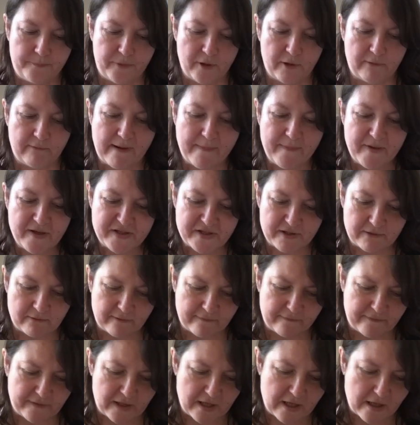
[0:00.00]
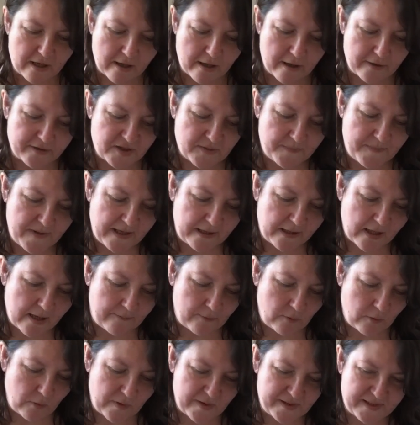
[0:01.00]
perimeter of the yarn to pick
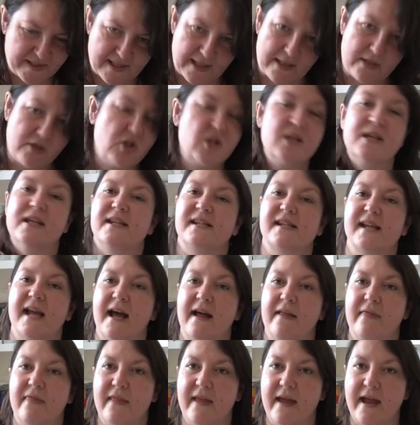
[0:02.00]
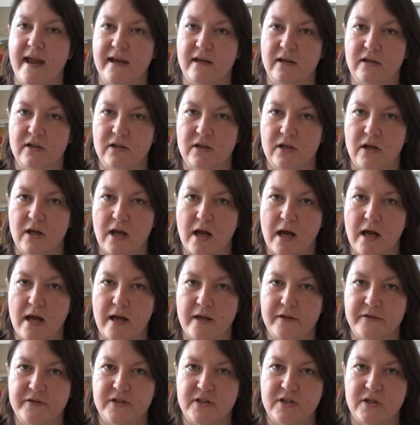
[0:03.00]
up all the stitches, and then
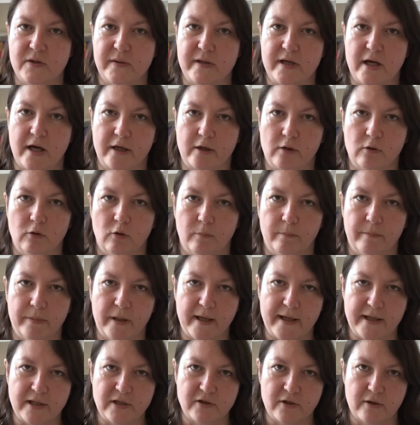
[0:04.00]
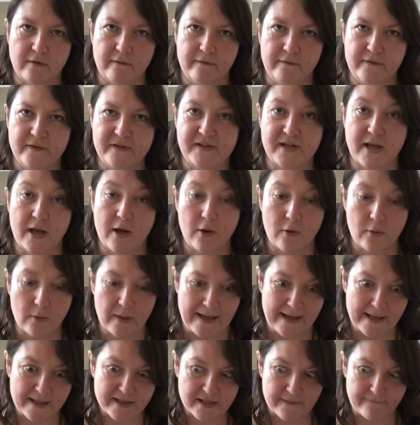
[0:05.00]
to do an I-cord bind off. So
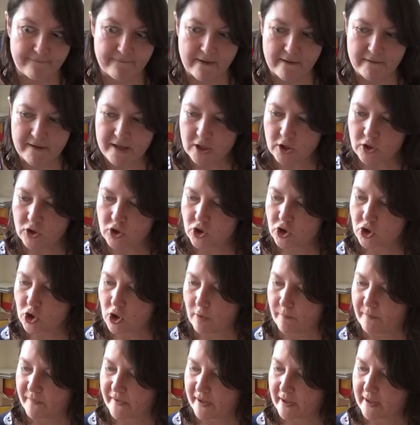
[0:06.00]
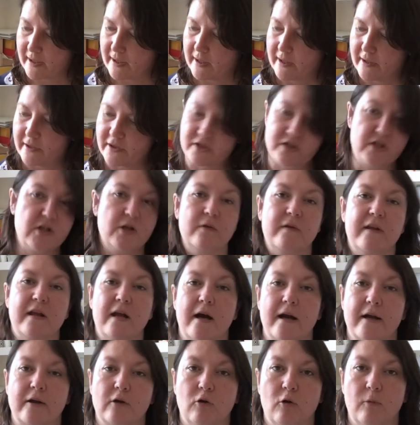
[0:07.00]
it's a very good job that I learnt to do the
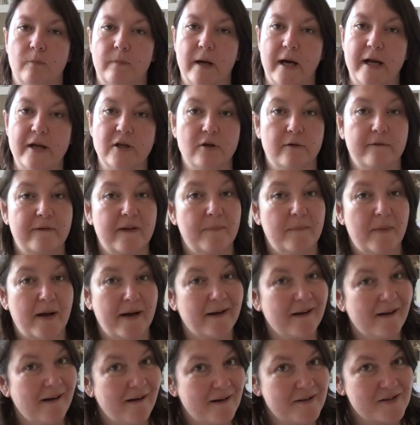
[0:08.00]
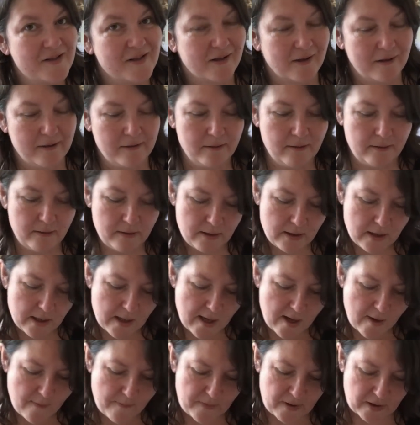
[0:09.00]
I-cord bind off in my cardigan,
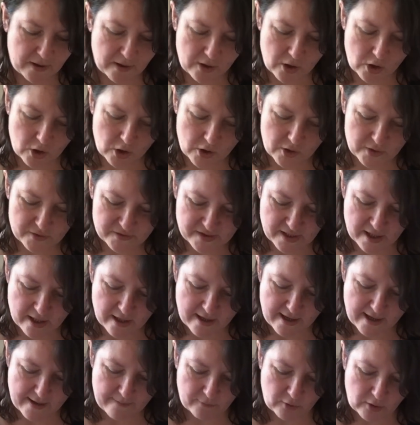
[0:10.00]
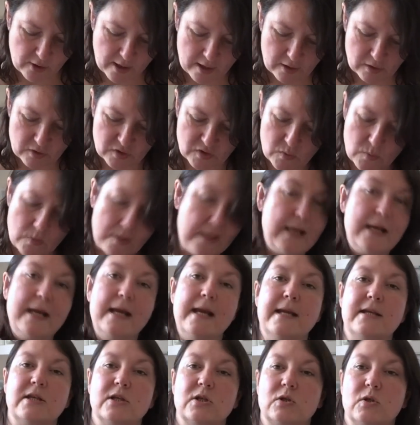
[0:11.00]
because I am going to
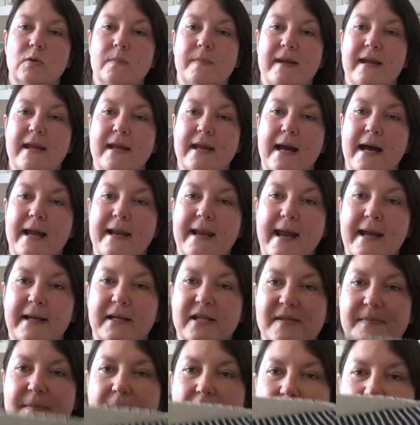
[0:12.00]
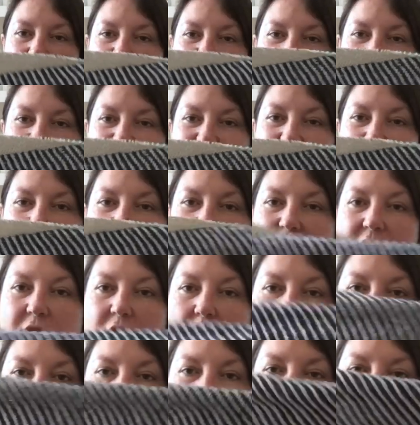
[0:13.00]
need to be an expert at it
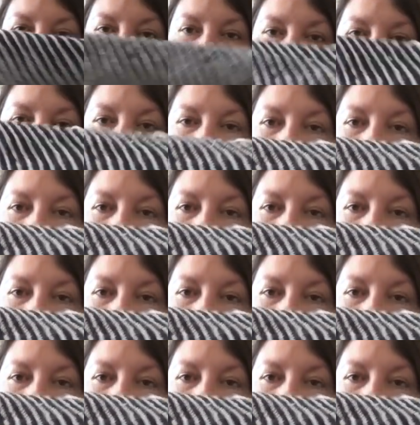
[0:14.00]
to go